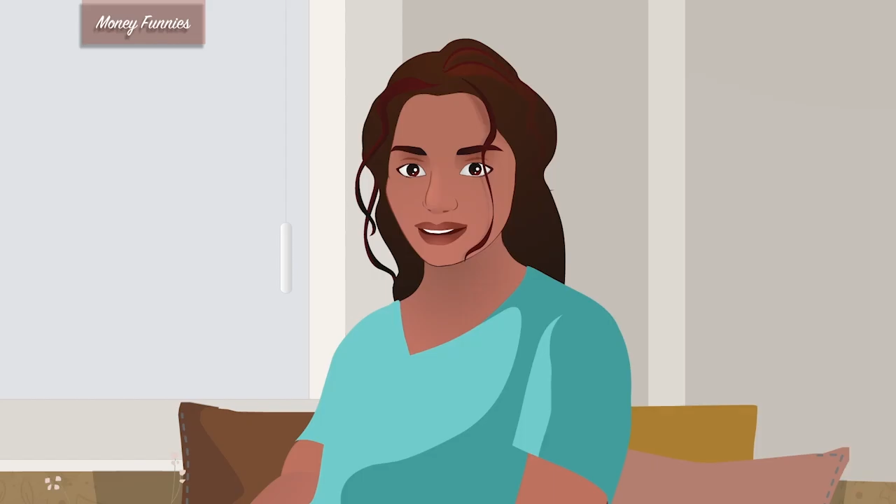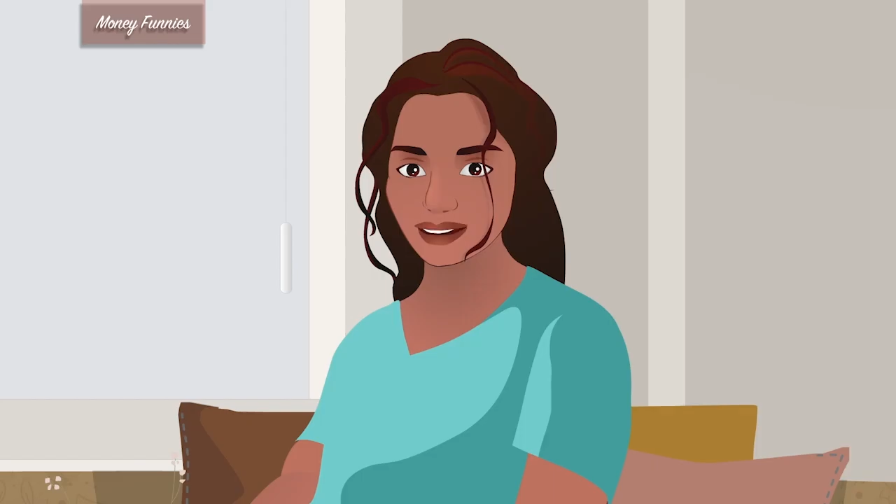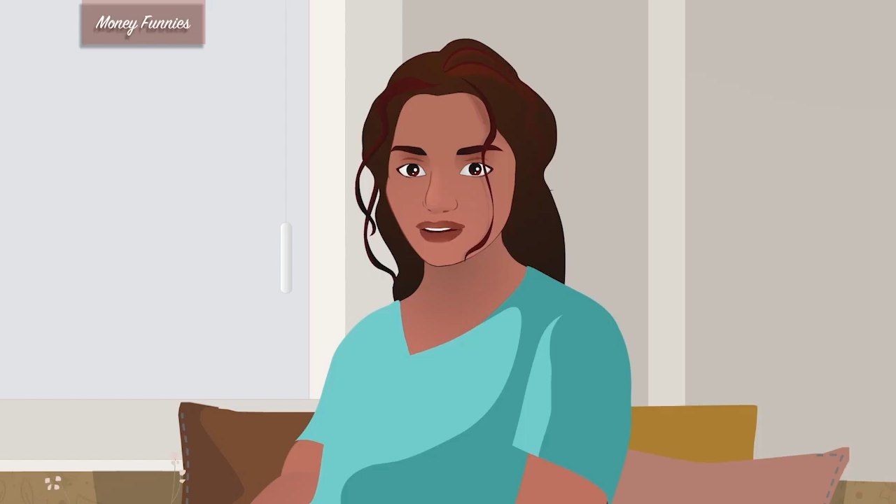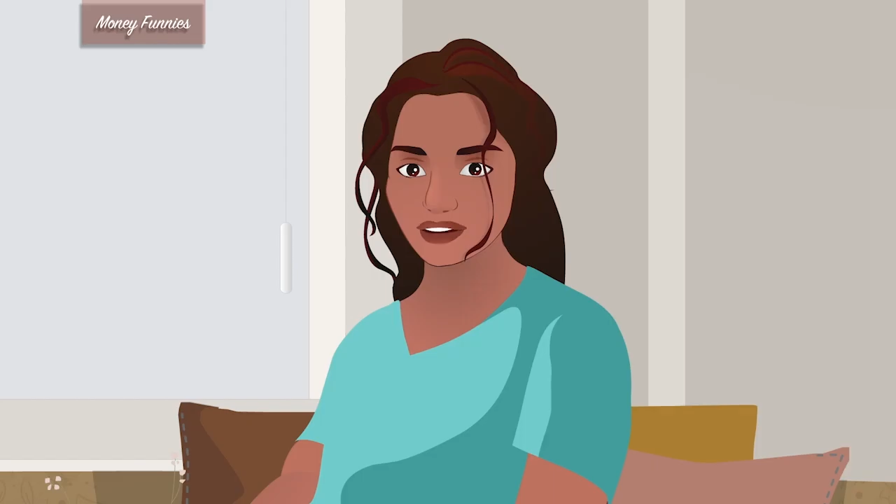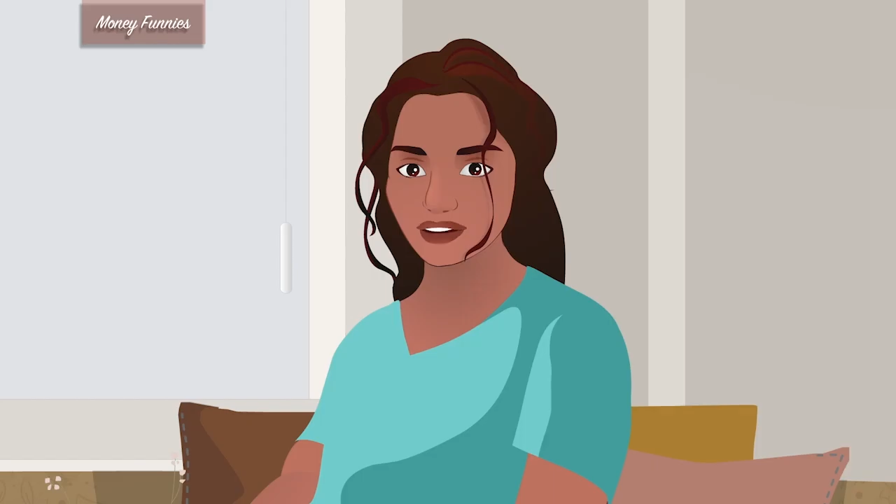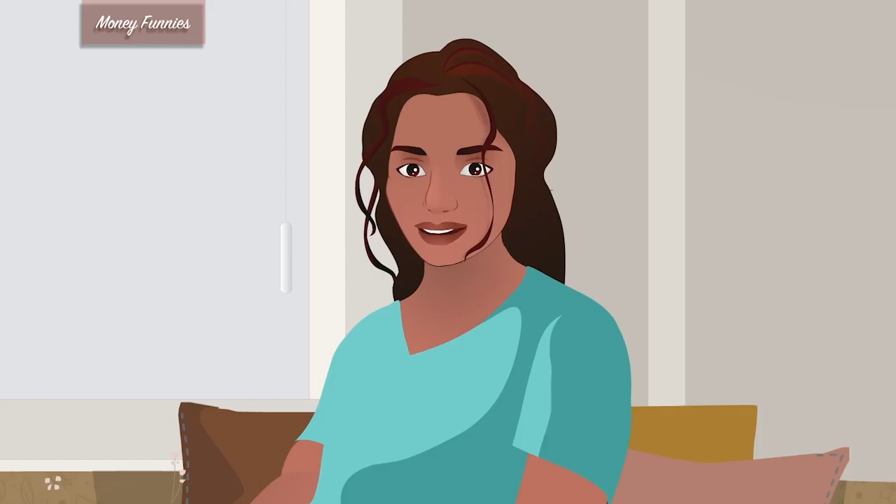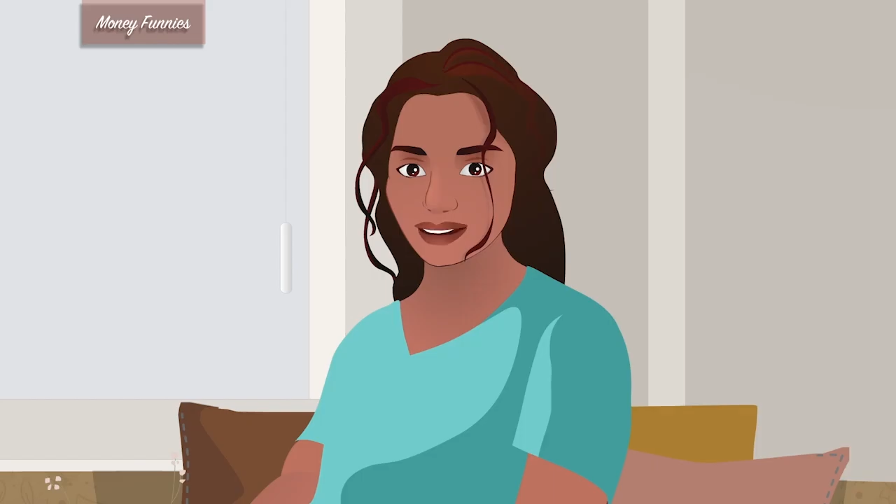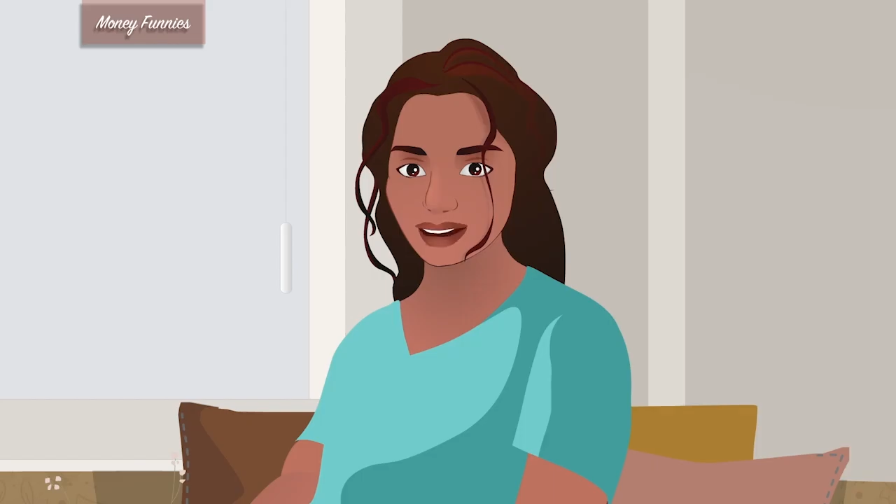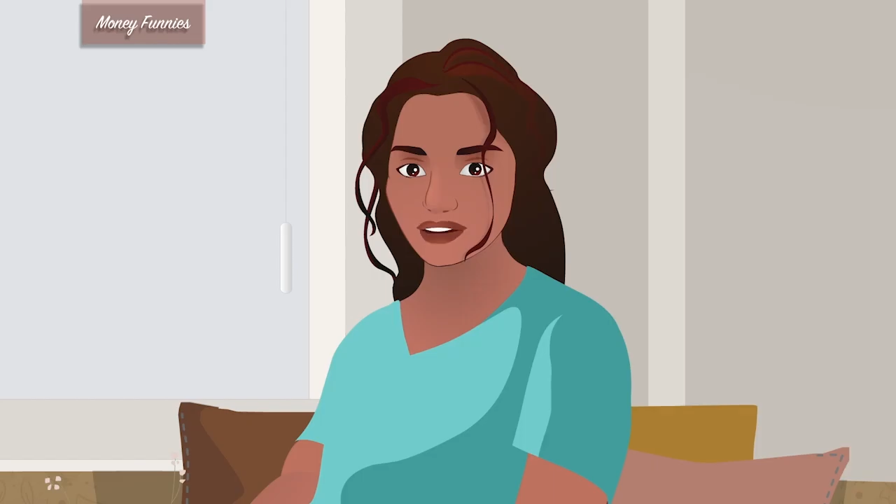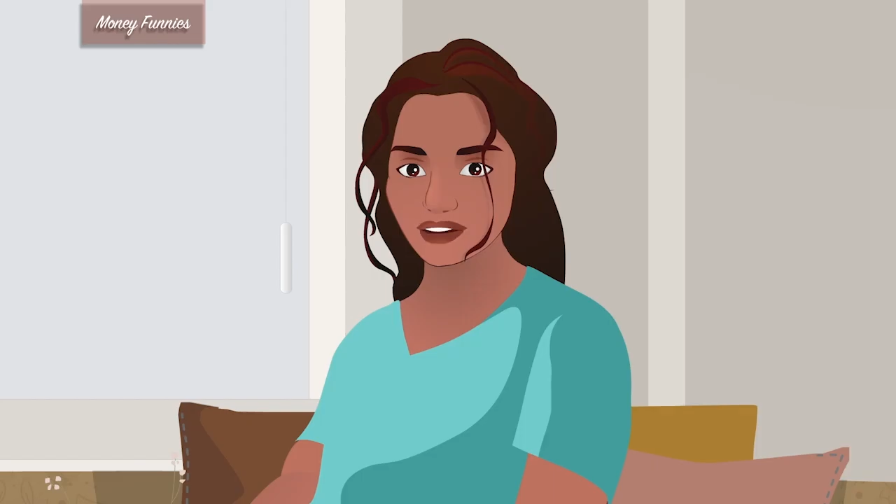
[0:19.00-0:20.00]
to spend too
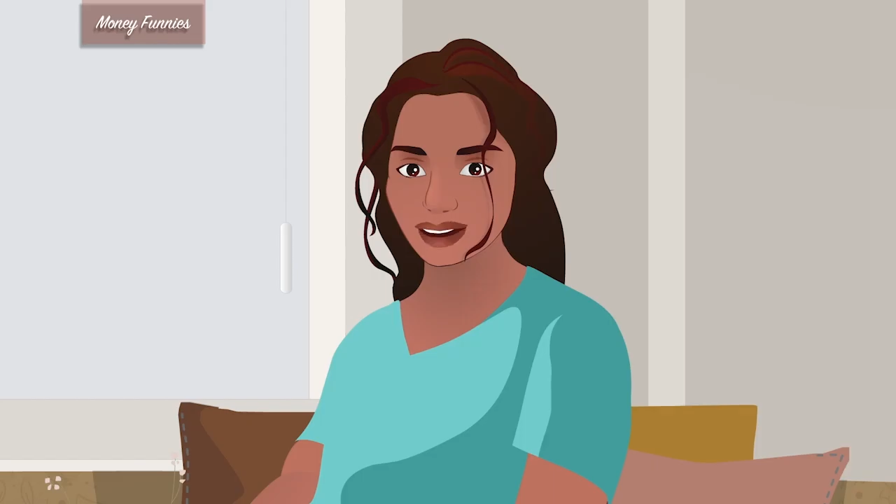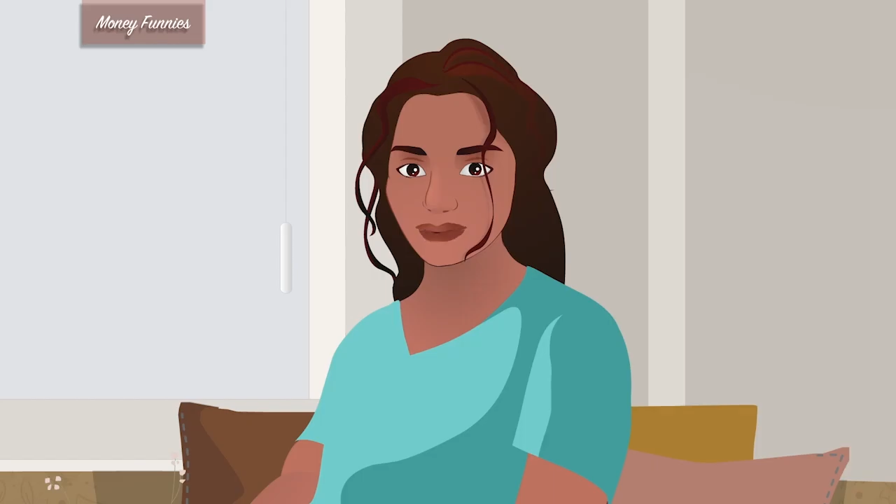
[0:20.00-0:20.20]
much time on